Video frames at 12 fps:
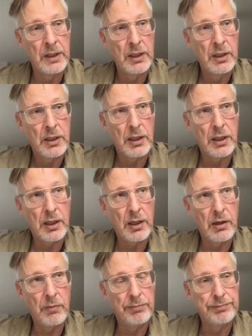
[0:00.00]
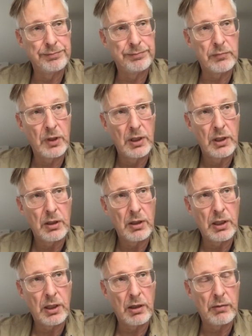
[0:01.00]
Um,
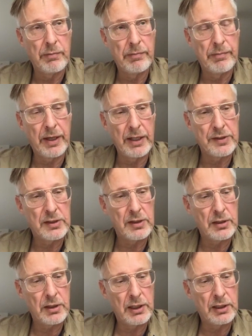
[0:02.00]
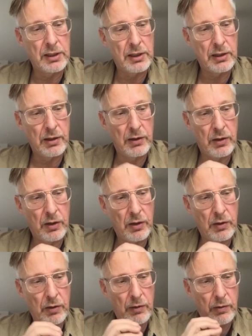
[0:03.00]
uh, but it's
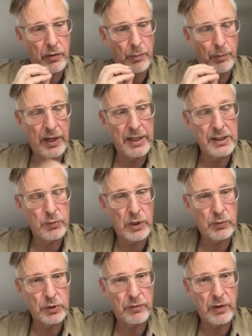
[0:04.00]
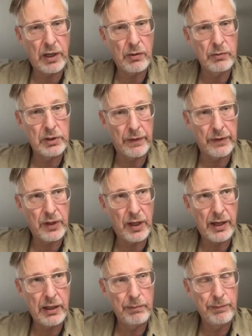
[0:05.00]
the the place where it was found and the
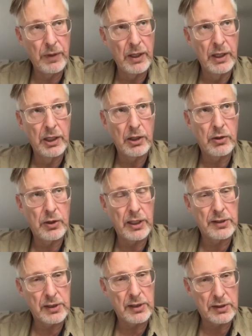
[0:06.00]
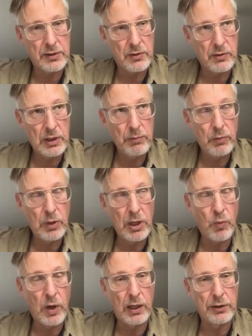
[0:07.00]
time connects extremely
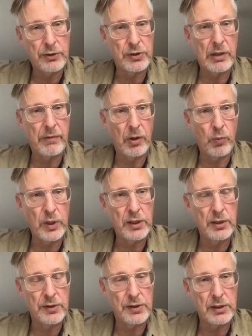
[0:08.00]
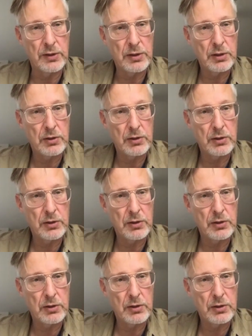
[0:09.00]
well to several witnesses.